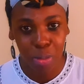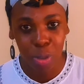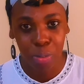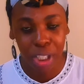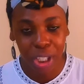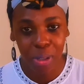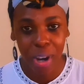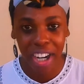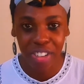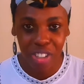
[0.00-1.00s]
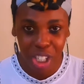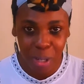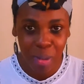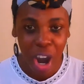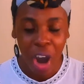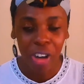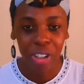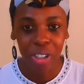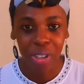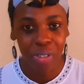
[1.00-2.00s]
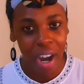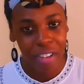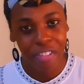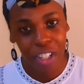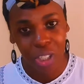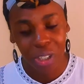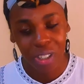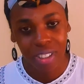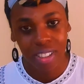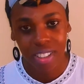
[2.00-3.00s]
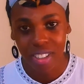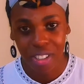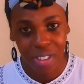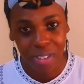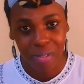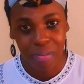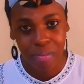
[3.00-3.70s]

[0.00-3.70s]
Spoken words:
to me through a dream or through a vision. No.